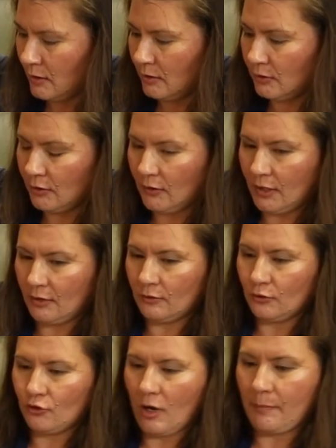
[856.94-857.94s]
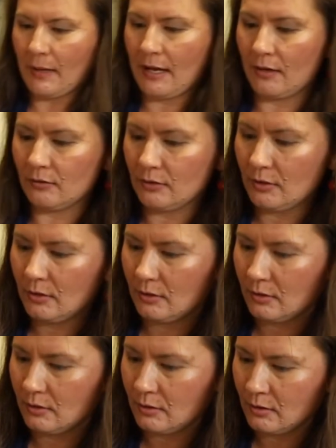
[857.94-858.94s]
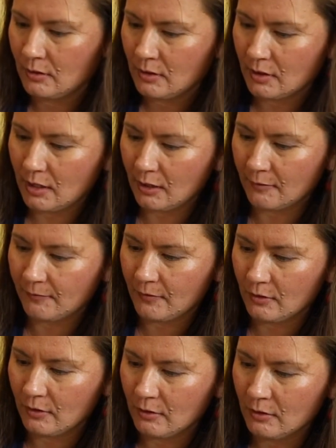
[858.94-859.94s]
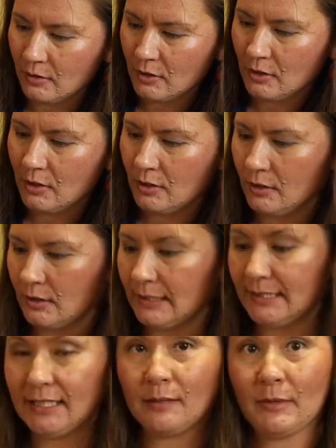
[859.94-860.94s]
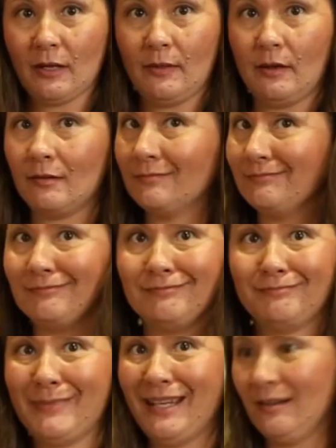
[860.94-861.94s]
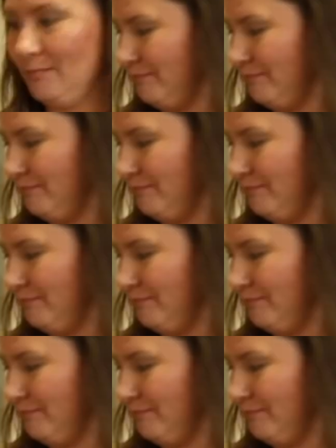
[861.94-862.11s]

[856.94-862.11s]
so they don't drop out. Careful. Stick them on there. Bam.